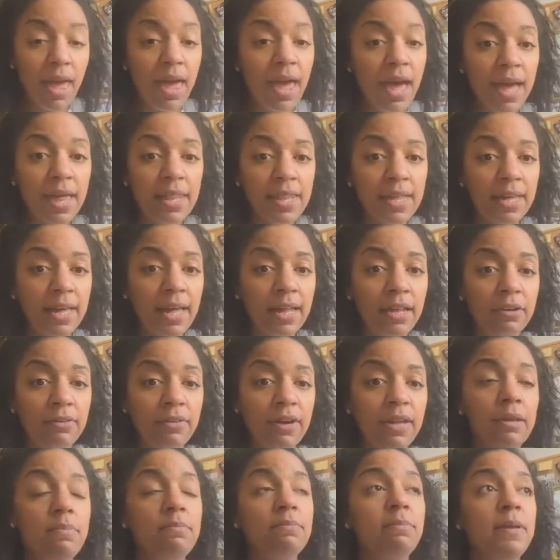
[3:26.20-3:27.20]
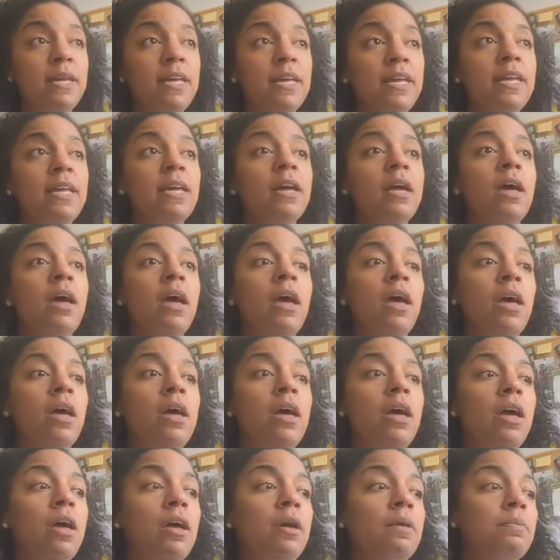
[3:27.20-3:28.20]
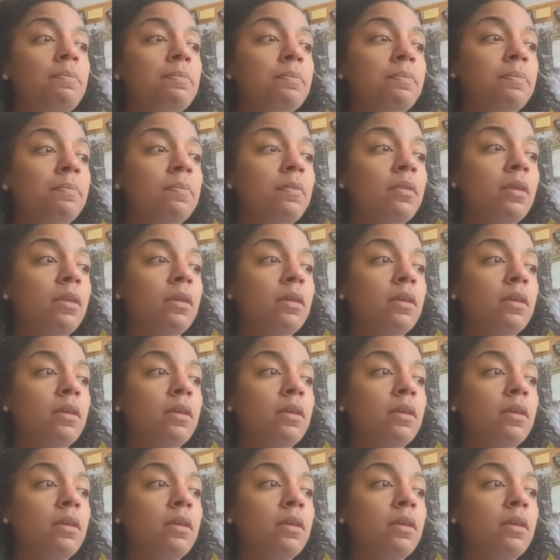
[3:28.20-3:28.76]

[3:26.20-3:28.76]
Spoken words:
at the gallery and be with